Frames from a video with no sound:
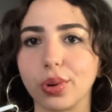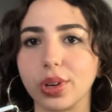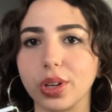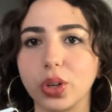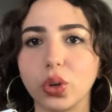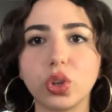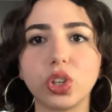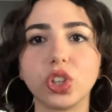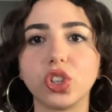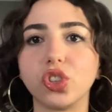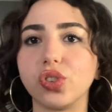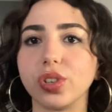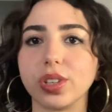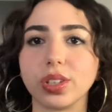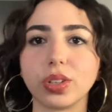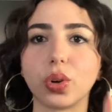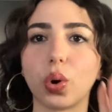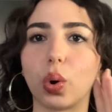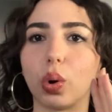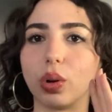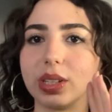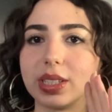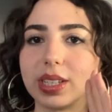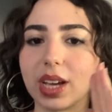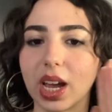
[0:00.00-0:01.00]
You could just
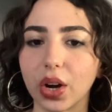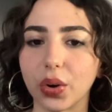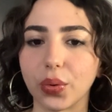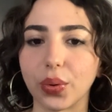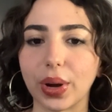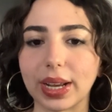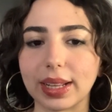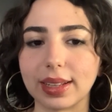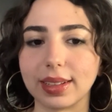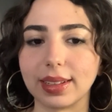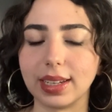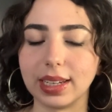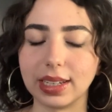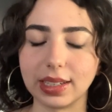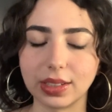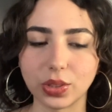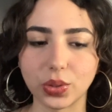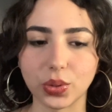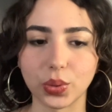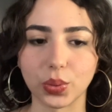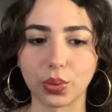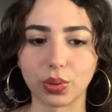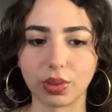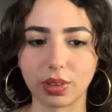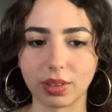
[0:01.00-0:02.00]
go directly
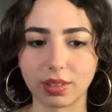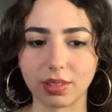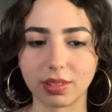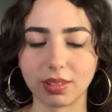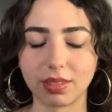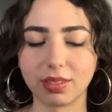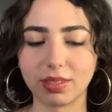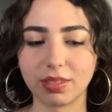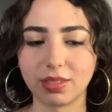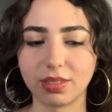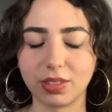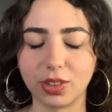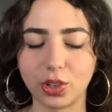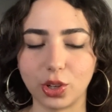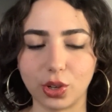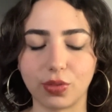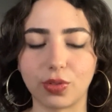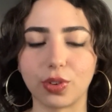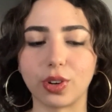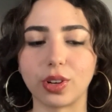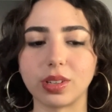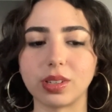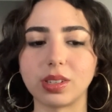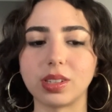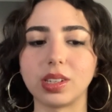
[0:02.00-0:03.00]
to the
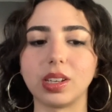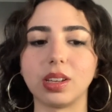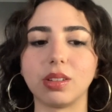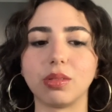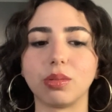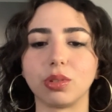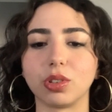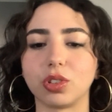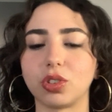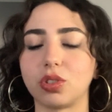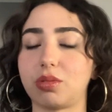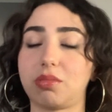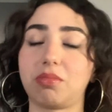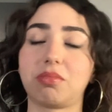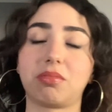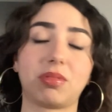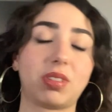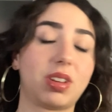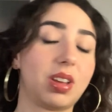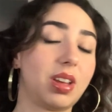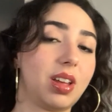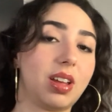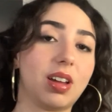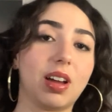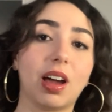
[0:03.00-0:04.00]
university, which
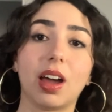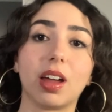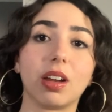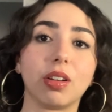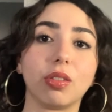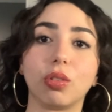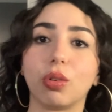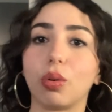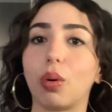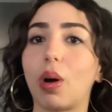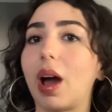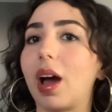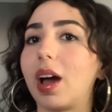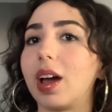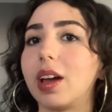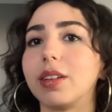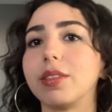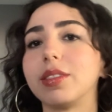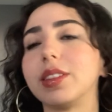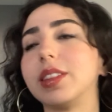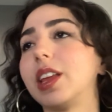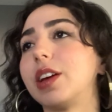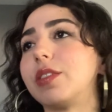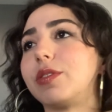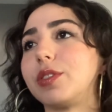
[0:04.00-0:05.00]
I don't know, I
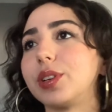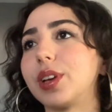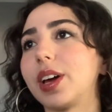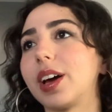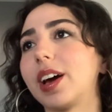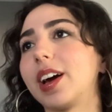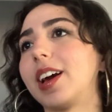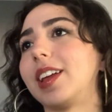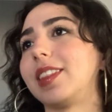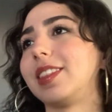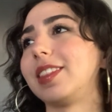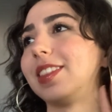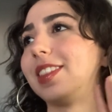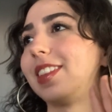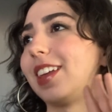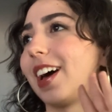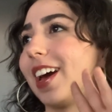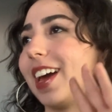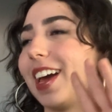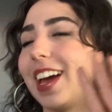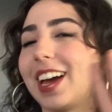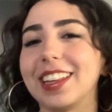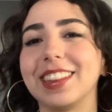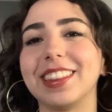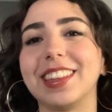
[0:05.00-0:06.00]
had
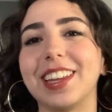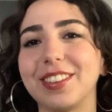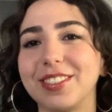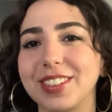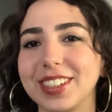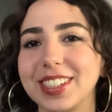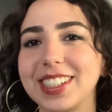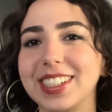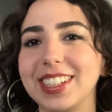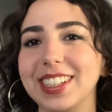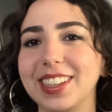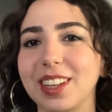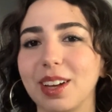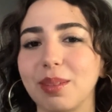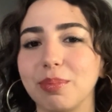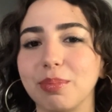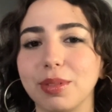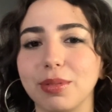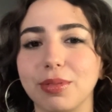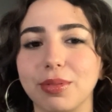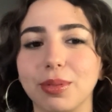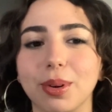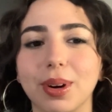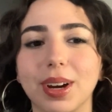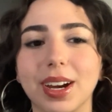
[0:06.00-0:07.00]
never seen that
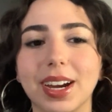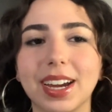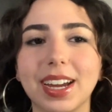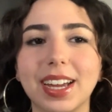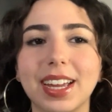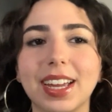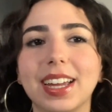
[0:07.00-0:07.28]
before.